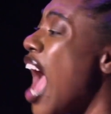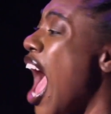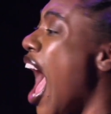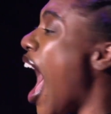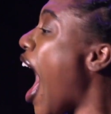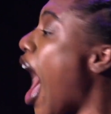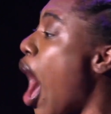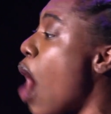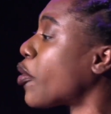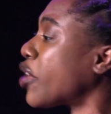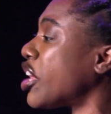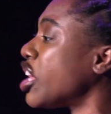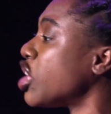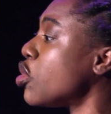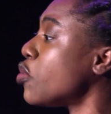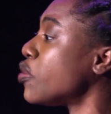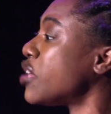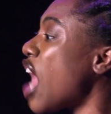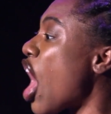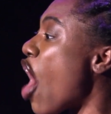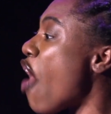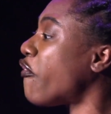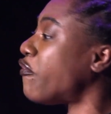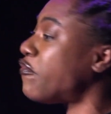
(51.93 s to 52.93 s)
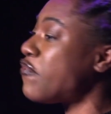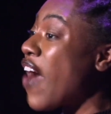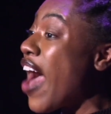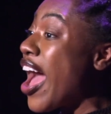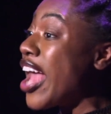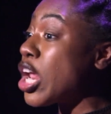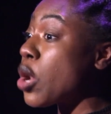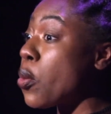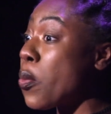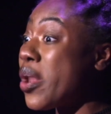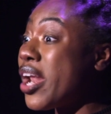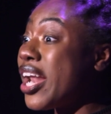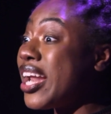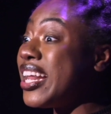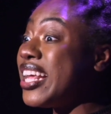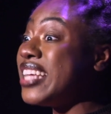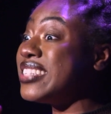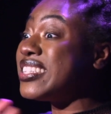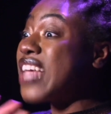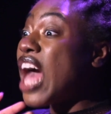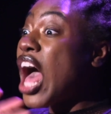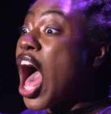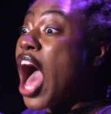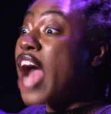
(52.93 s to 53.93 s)
How can you yell fire when it
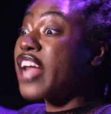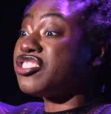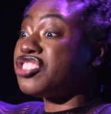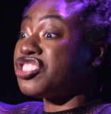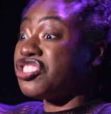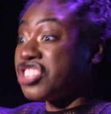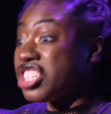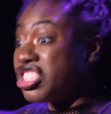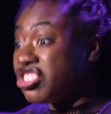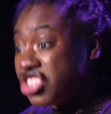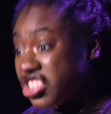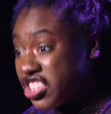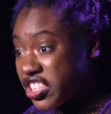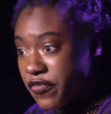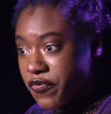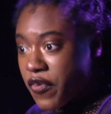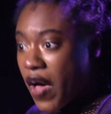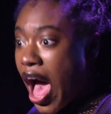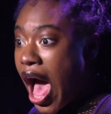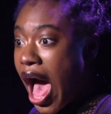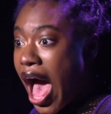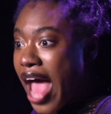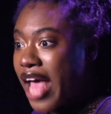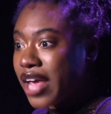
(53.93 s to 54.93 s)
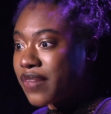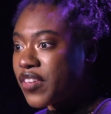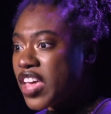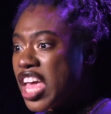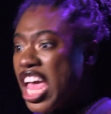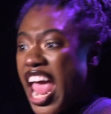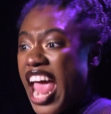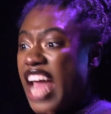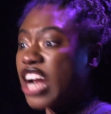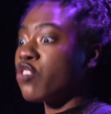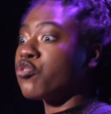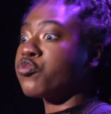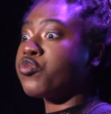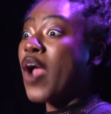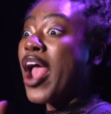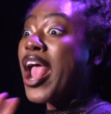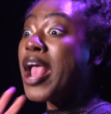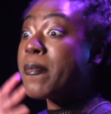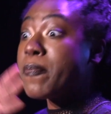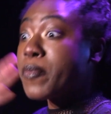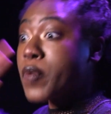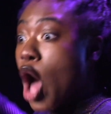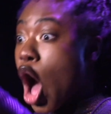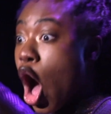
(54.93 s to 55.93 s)
needs oxygen to survive? And
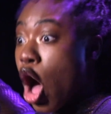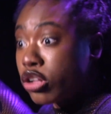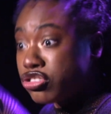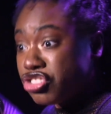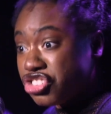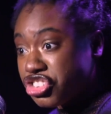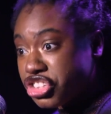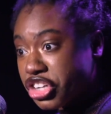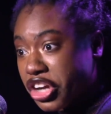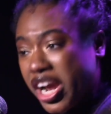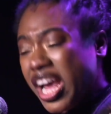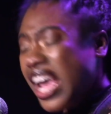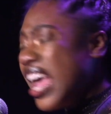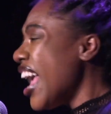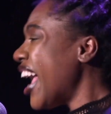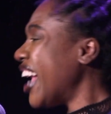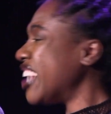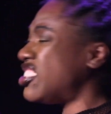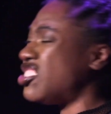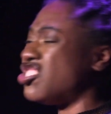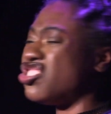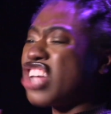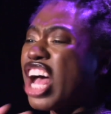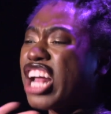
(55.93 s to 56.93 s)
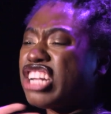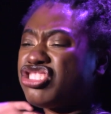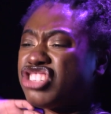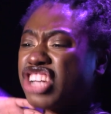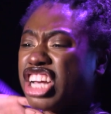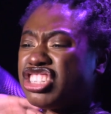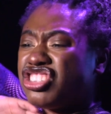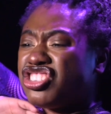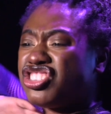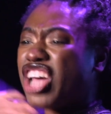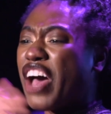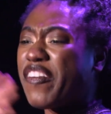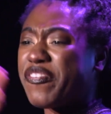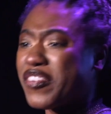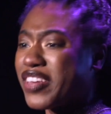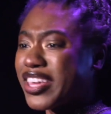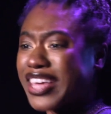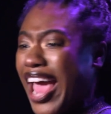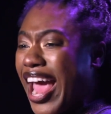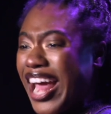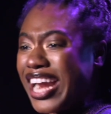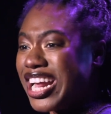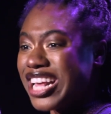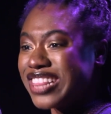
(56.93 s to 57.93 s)
rape culture is such a
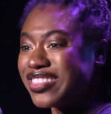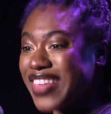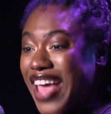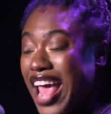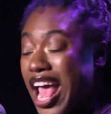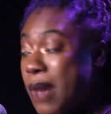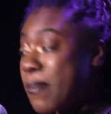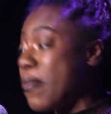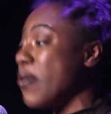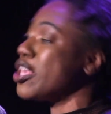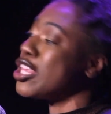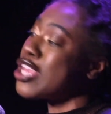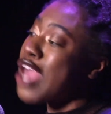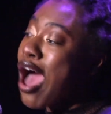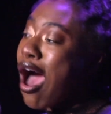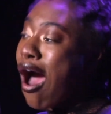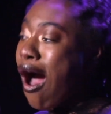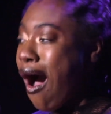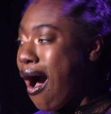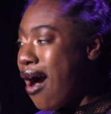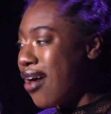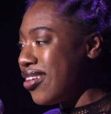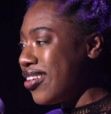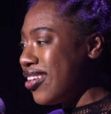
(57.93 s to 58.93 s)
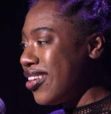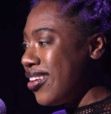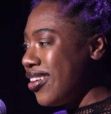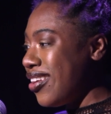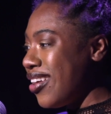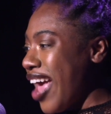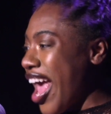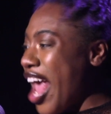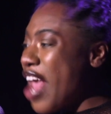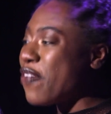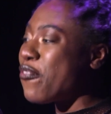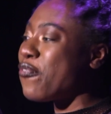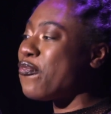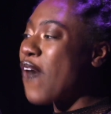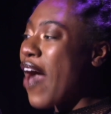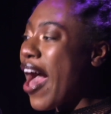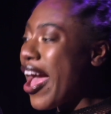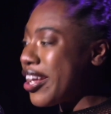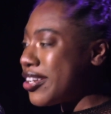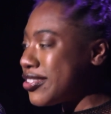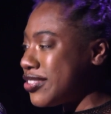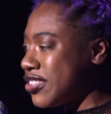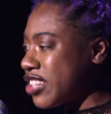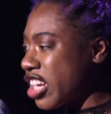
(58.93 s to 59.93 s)
suffocating thing, but y'all, ain't
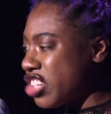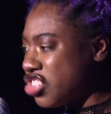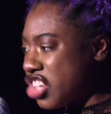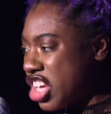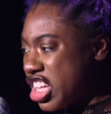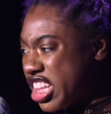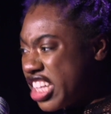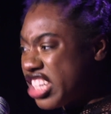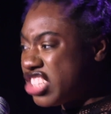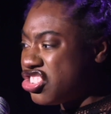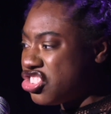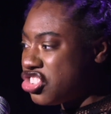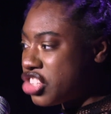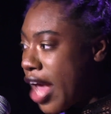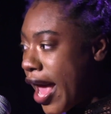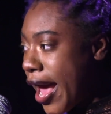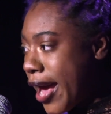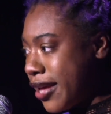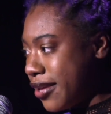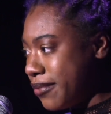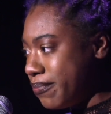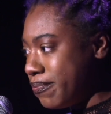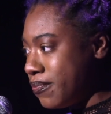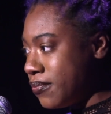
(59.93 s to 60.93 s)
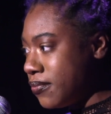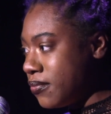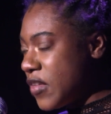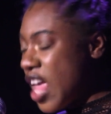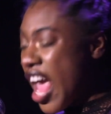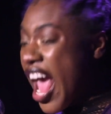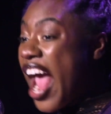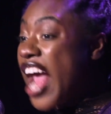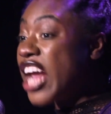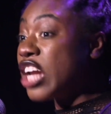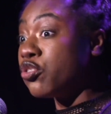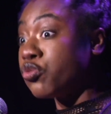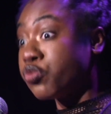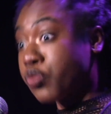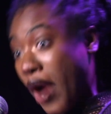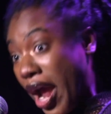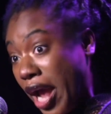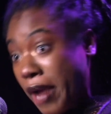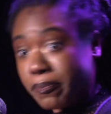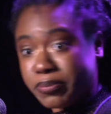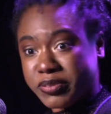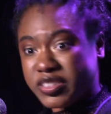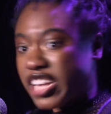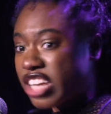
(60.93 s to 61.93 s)
fire such a cliche? Ain't
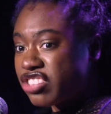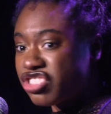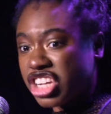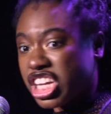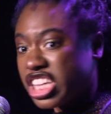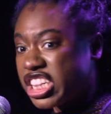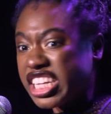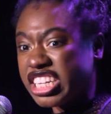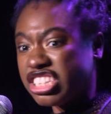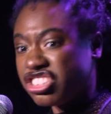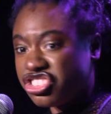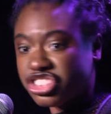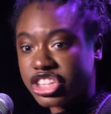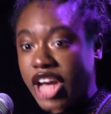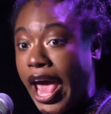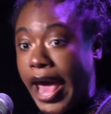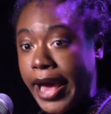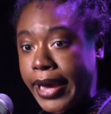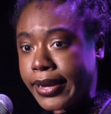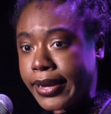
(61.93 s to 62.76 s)
rape such a cliche?